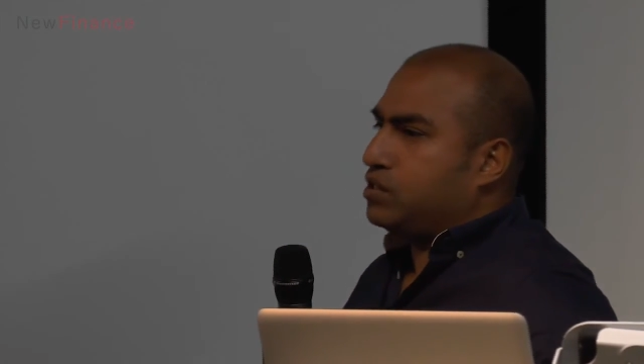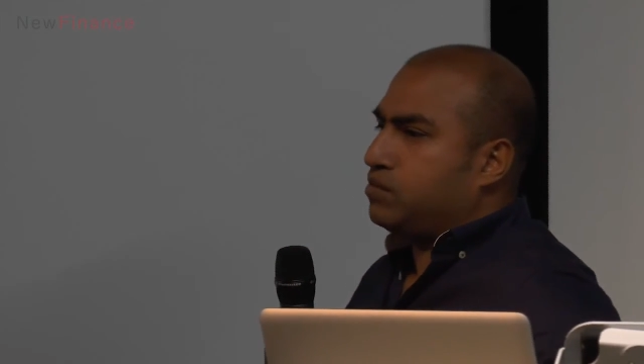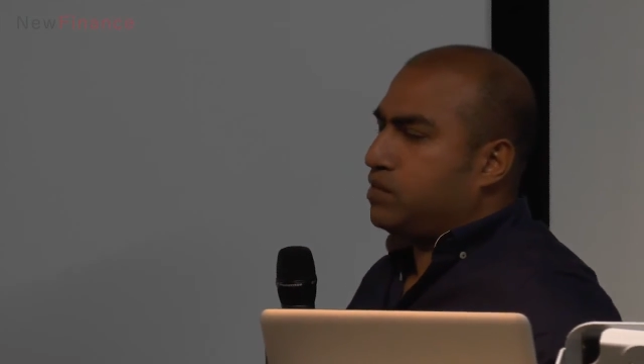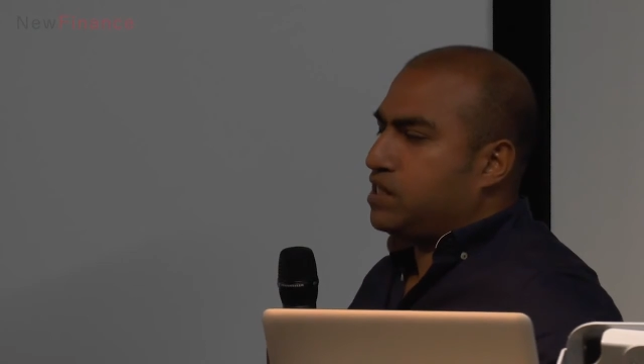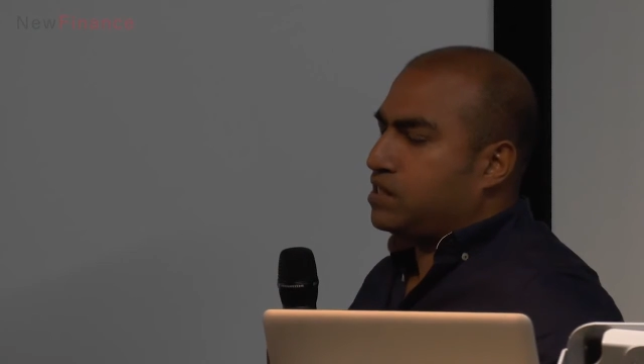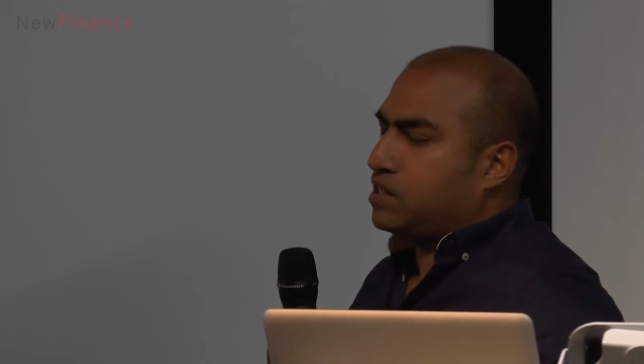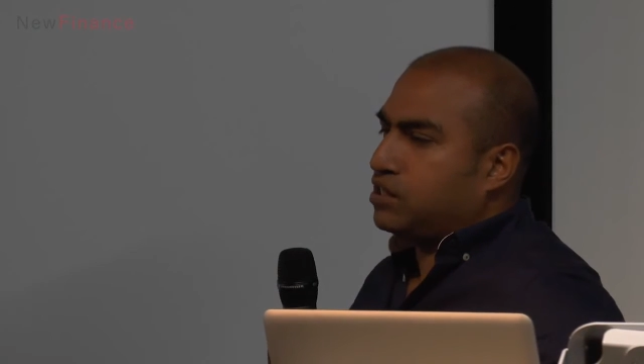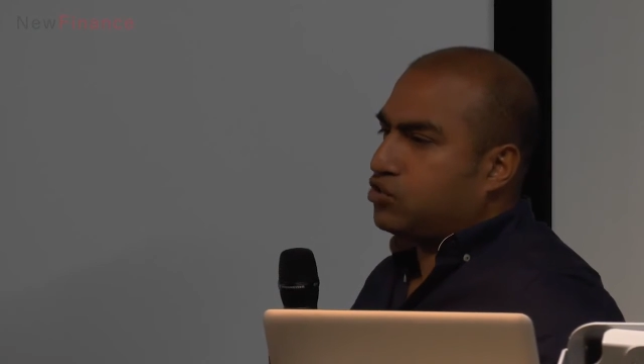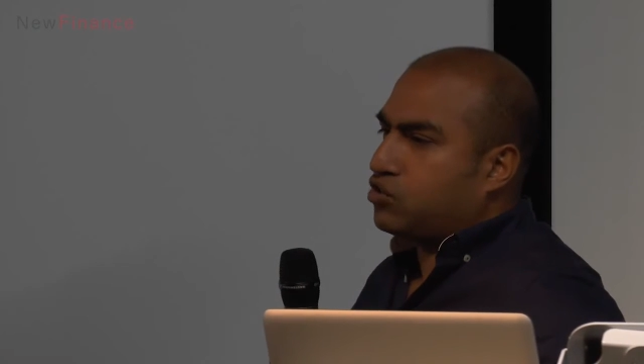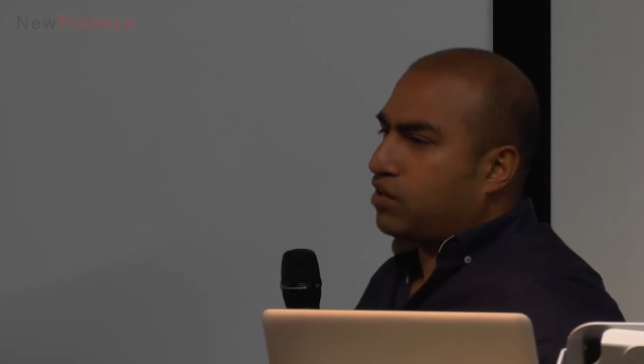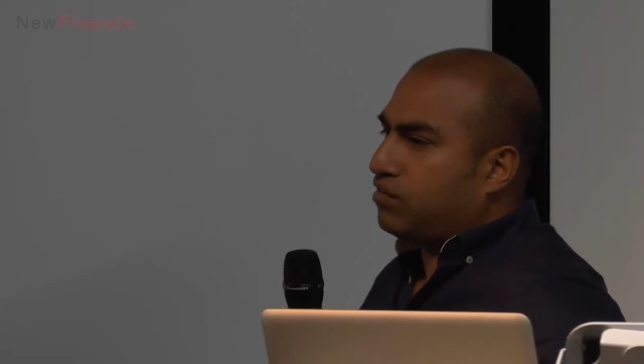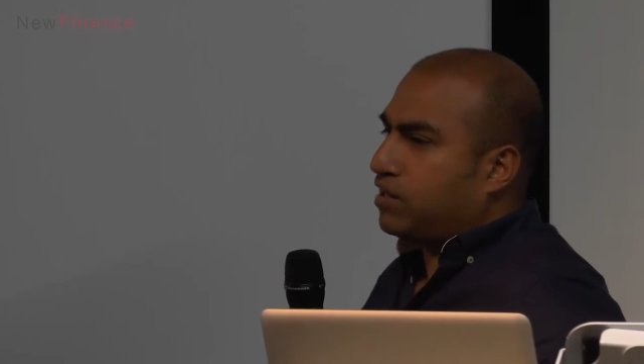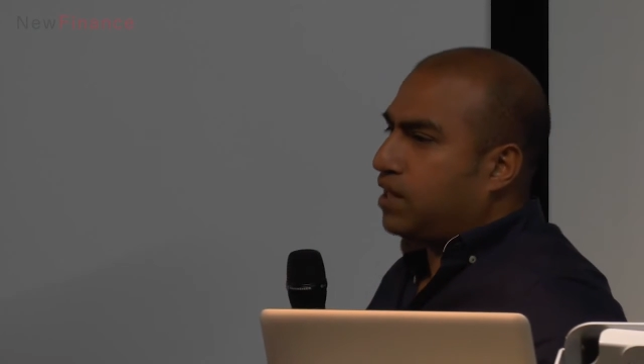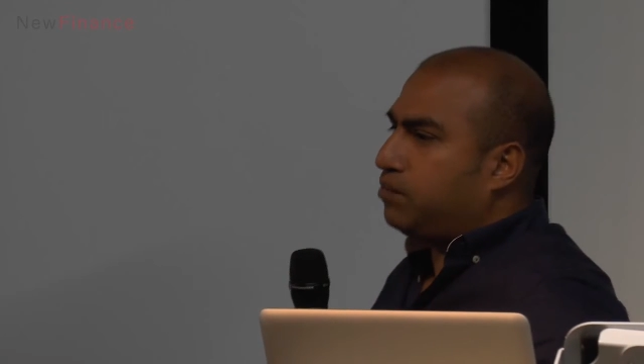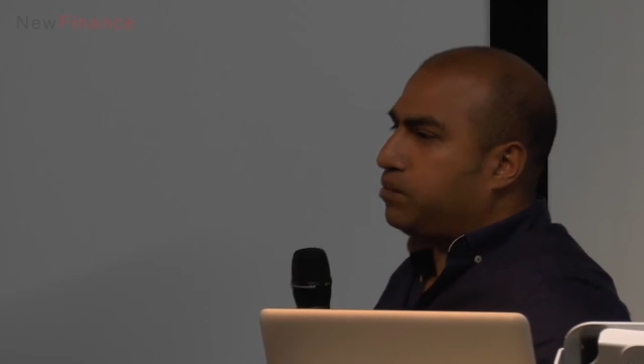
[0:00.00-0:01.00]
is a basically a
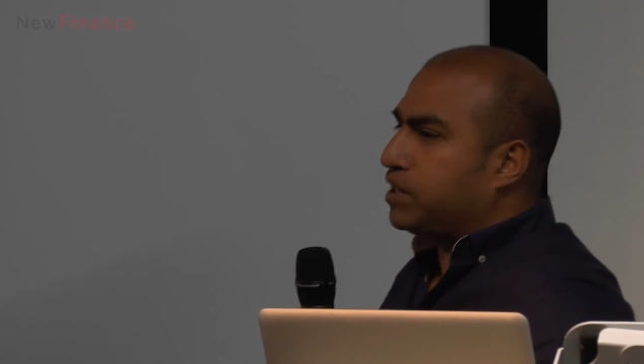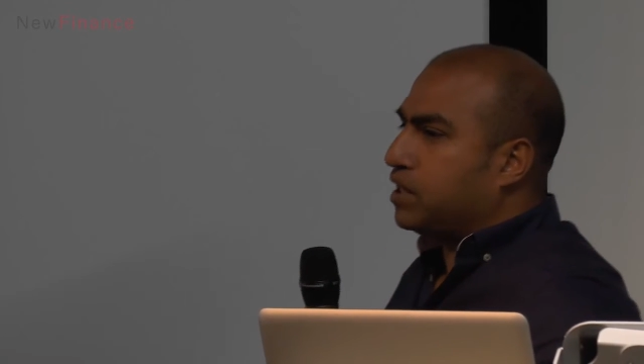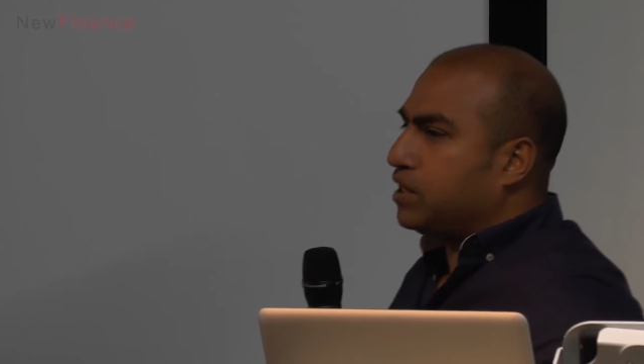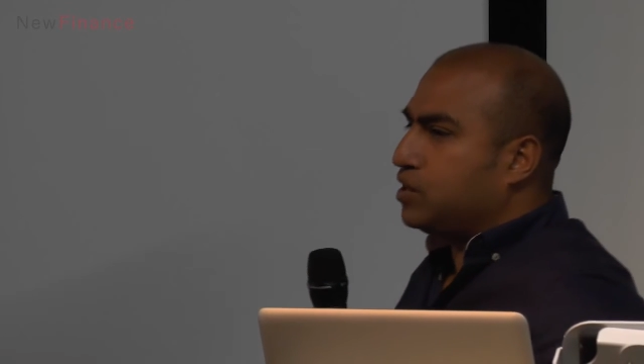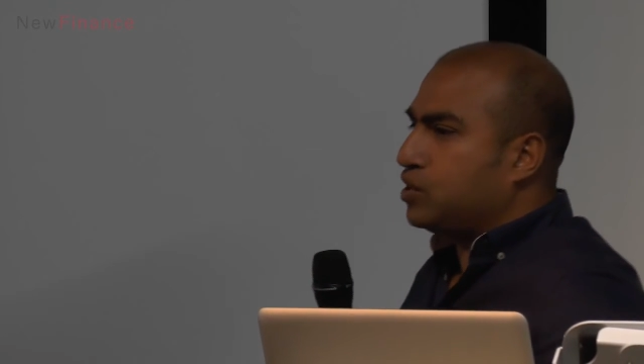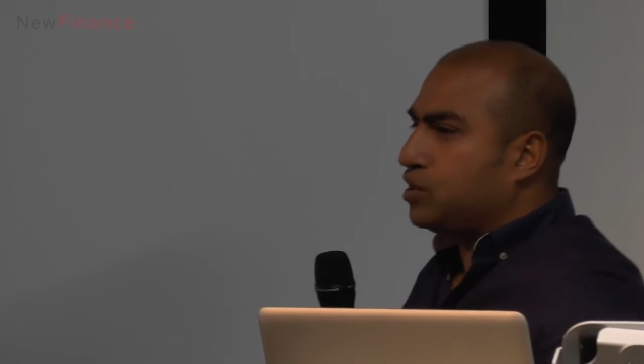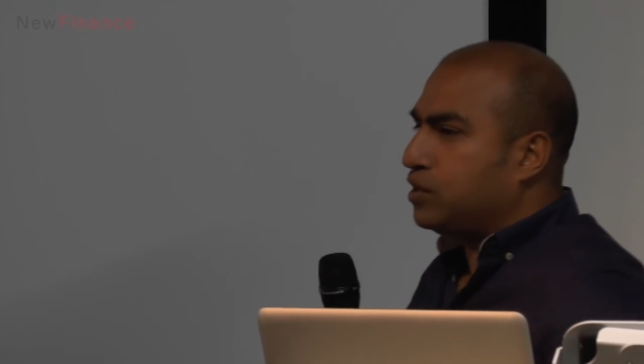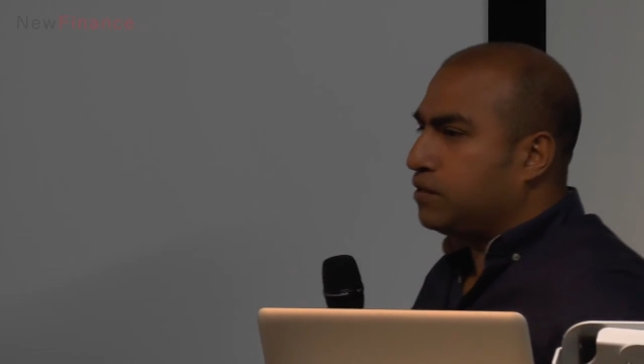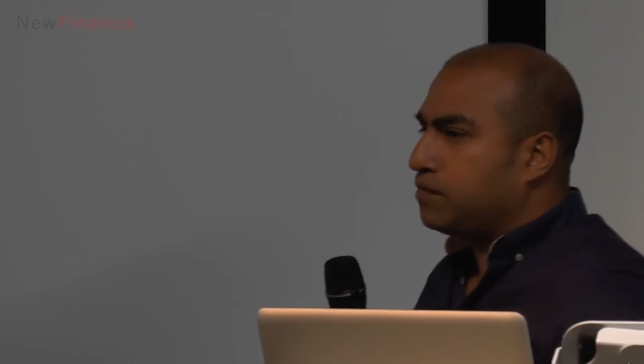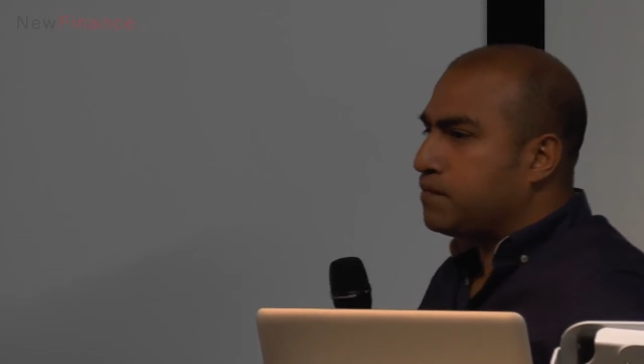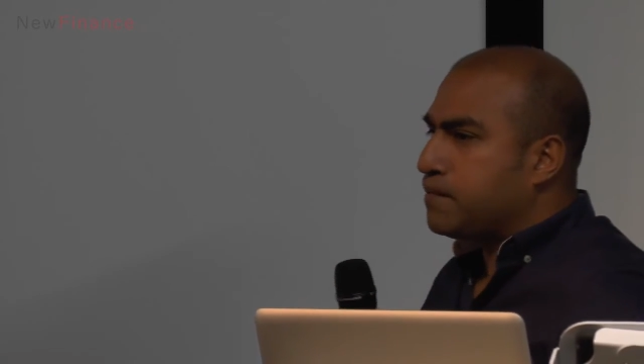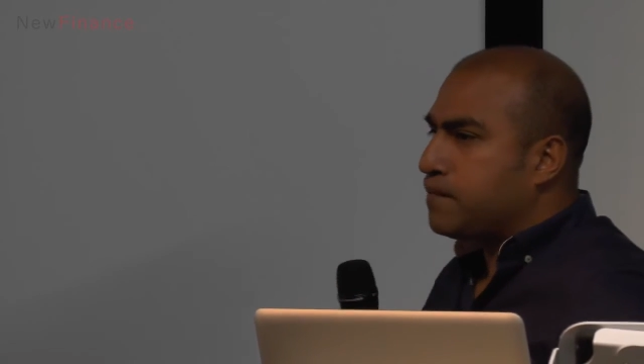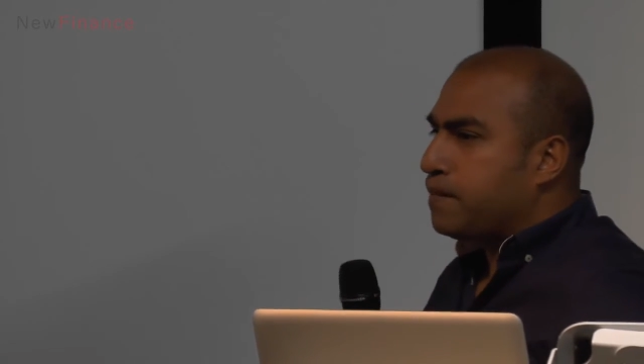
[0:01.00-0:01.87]
travel application.